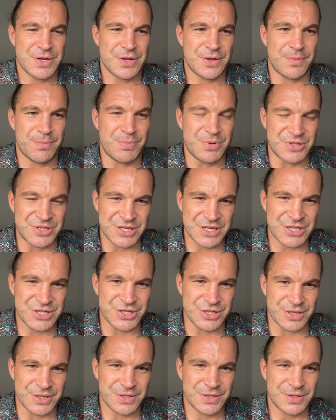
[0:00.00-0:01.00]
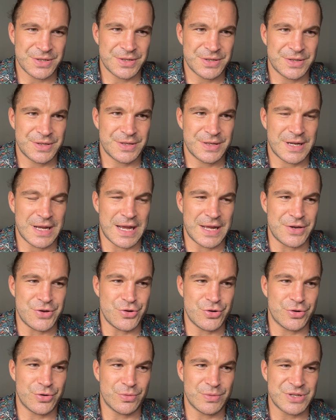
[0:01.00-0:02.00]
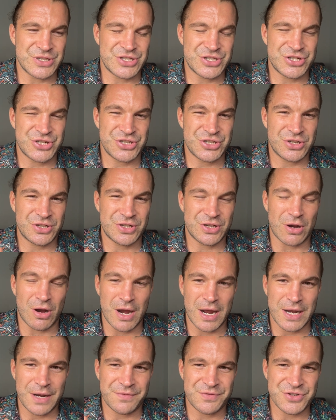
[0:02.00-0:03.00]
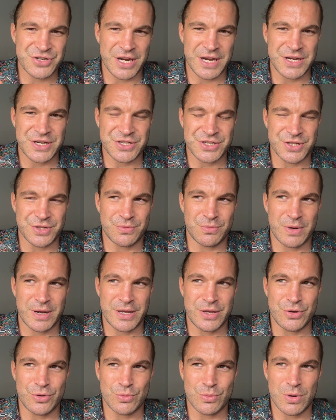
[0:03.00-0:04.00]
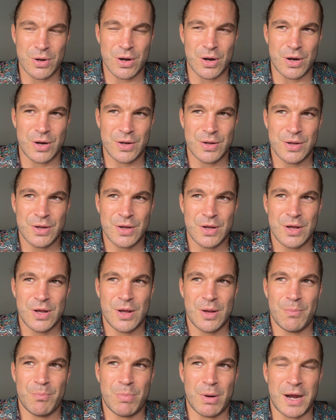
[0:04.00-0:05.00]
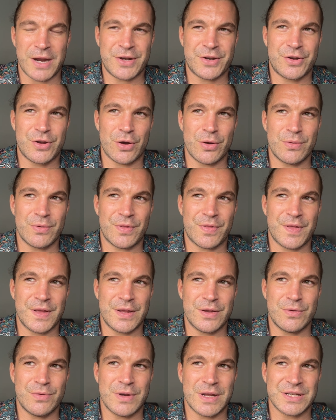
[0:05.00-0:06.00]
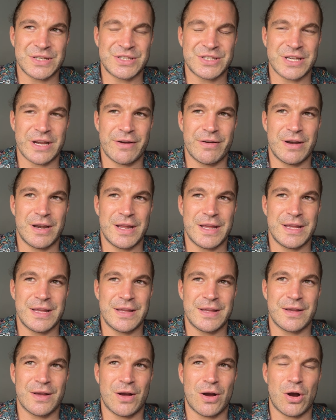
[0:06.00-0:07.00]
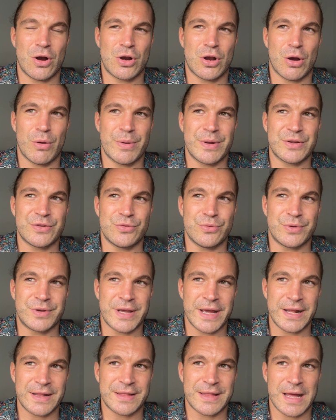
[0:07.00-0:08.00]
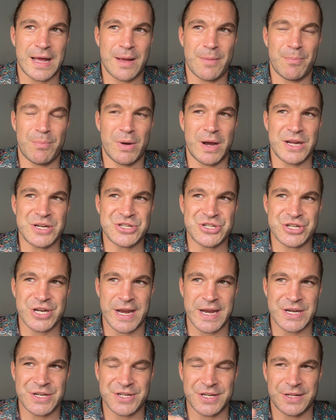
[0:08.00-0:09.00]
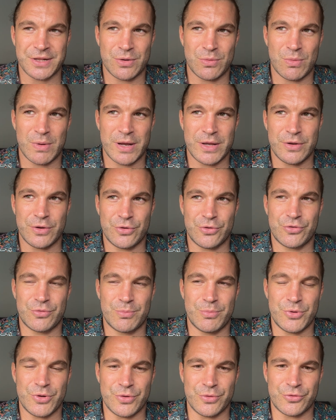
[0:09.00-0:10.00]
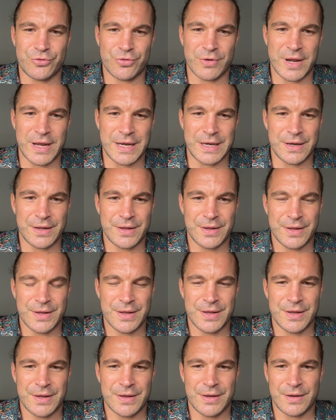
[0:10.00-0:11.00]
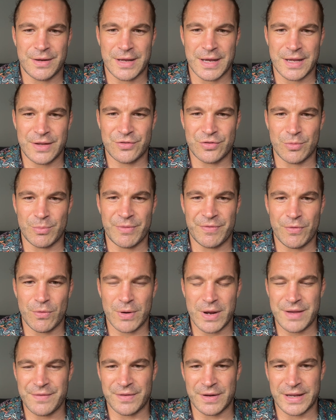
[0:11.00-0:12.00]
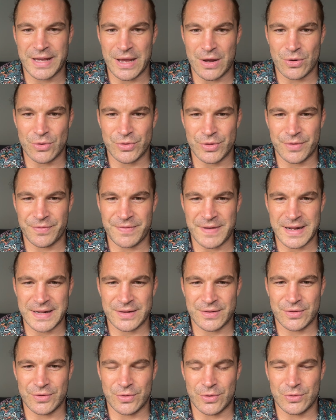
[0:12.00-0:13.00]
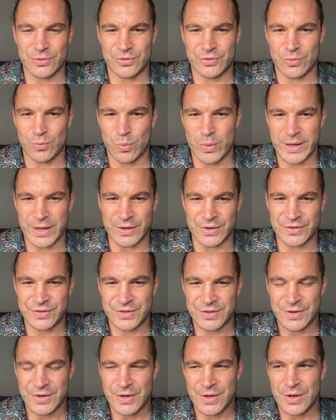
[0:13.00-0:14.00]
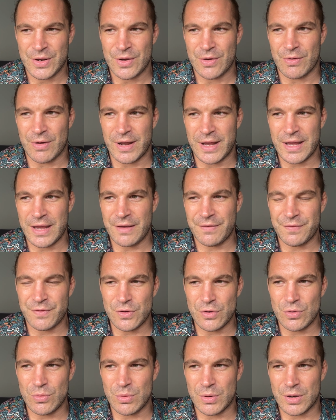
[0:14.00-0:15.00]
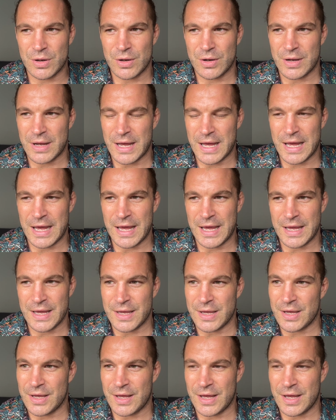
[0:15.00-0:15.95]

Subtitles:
position, and you can always kind of change the way you are. But I don't think you necessarily are going to get that by changing the way you train. Okay, so before I even get onto wingers, right? If you were a